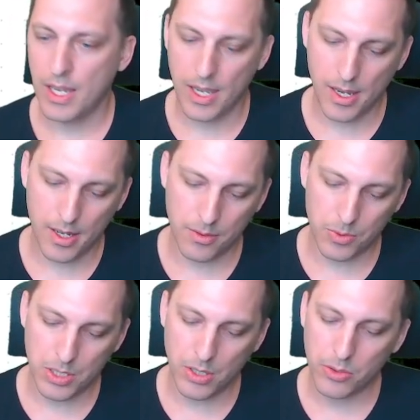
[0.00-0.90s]
And
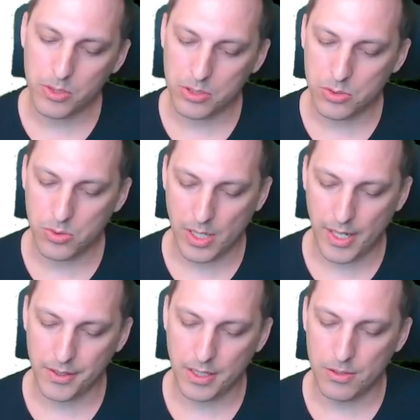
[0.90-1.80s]
we can only do
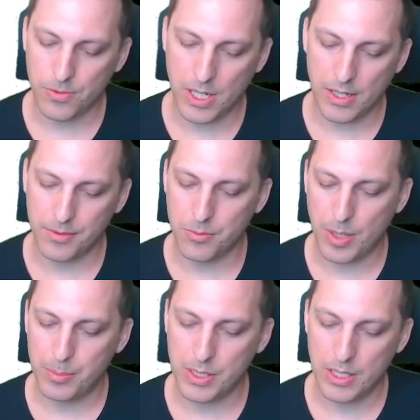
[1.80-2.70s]
that if we have the
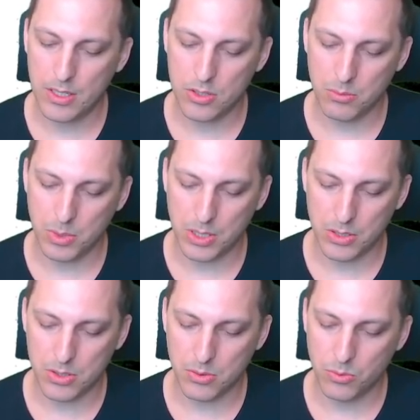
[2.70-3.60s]
replication because